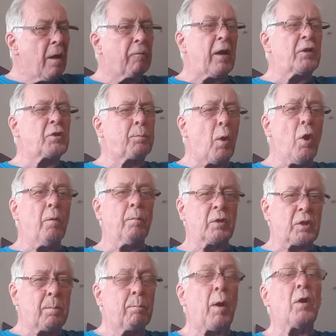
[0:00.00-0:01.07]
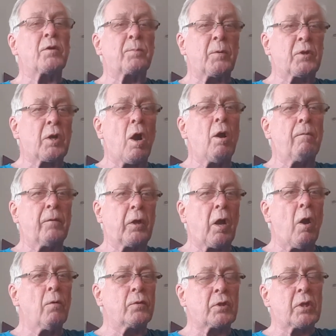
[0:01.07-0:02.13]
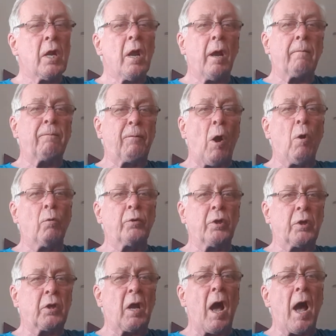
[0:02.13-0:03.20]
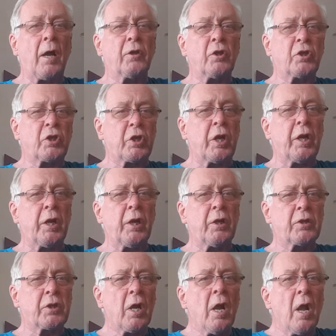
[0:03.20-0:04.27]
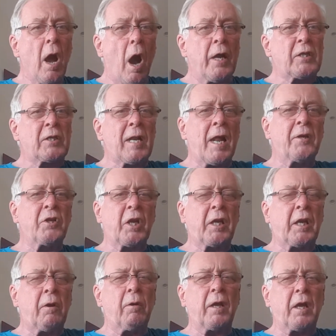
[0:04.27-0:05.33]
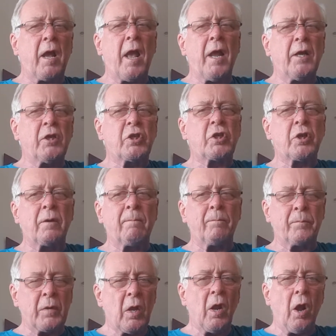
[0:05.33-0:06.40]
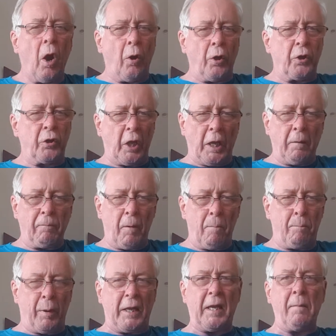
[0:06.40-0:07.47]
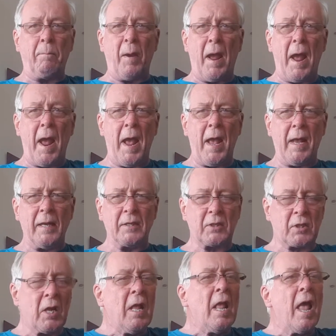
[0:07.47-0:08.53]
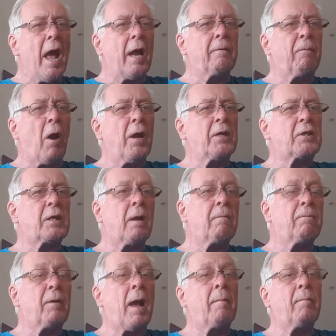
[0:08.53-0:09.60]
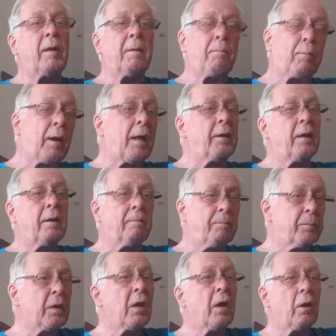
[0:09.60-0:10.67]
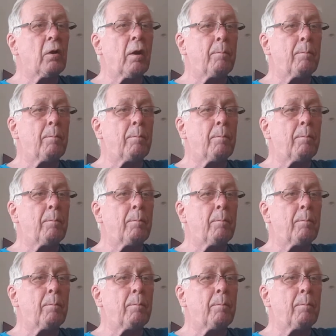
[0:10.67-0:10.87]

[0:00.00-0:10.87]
French bloomers, postman's overcoats and folding garden shears, Icelandic irrigation or a thing for picking pears, advice on family planning or